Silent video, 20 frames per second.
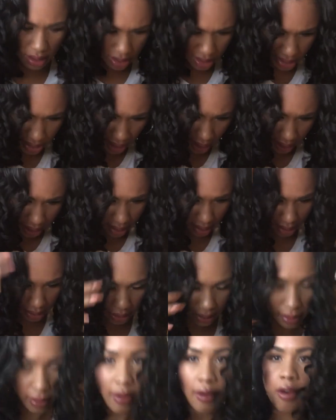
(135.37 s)
it's tight
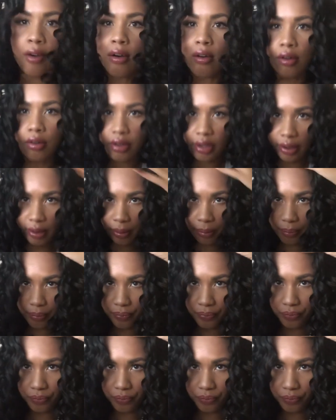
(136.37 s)
honey okay